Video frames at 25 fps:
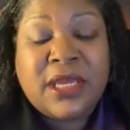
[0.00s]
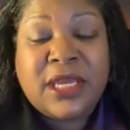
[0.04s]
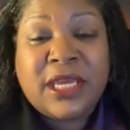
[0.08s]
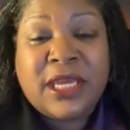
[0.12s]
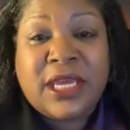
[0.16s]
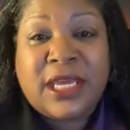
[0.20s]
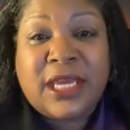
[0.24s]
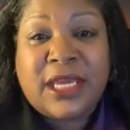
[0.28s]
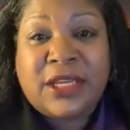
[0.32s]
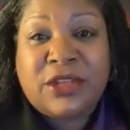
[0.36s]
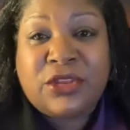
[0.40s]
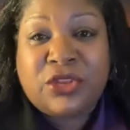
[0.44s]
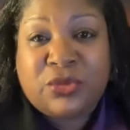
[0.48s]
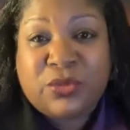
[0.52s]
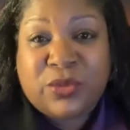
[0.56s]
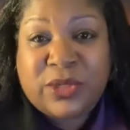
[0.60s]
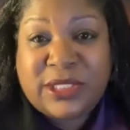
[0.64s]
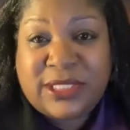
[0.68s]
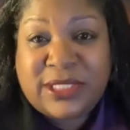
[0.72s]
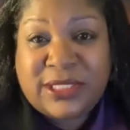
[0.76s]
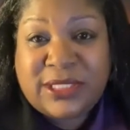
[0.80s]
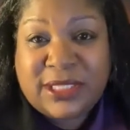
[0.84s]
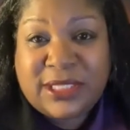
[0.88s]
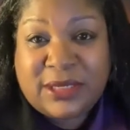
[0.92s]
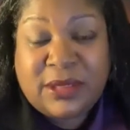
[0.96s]
and
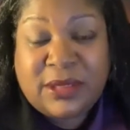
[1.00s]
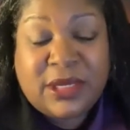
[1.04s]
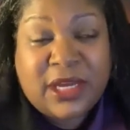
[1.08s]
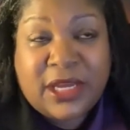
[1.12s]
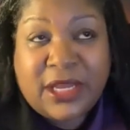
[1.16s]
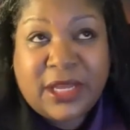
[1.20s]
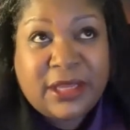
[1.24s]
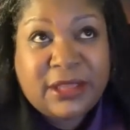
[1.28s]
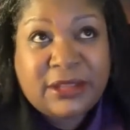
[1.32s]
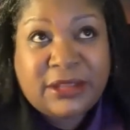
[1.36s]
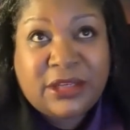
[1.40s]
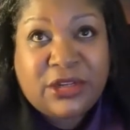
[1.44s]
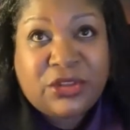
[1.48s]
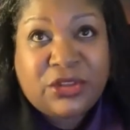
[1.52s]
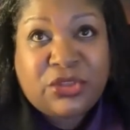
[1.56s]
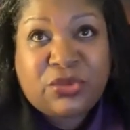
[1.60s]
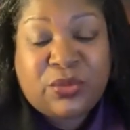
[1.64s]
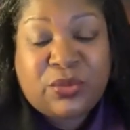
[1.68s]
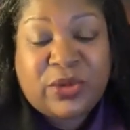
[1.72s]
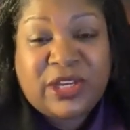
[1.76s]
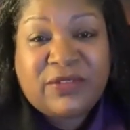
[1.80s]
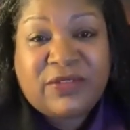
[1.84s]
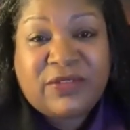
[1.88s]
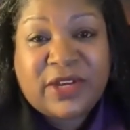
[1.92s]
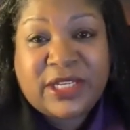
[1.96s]
the
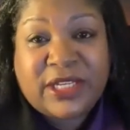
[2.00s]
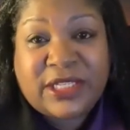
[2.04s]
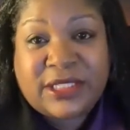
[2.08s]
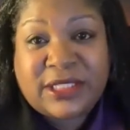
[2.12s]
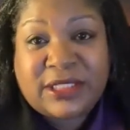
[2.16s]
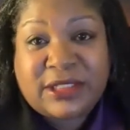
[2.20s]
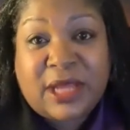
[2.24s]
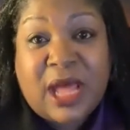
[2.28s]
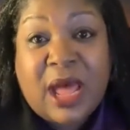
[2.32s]
3 of us.